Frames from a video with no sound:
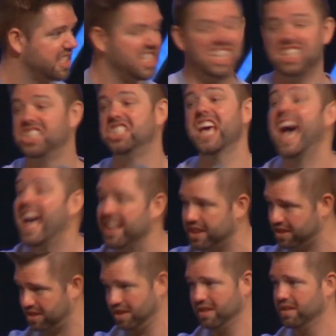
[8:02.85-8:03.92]
to
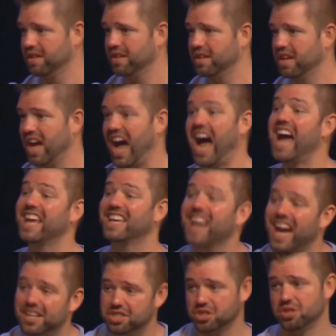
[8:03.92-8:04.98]
death. I
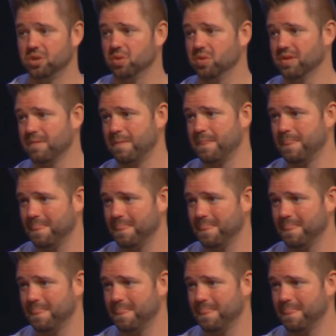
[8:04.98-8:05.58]
got you.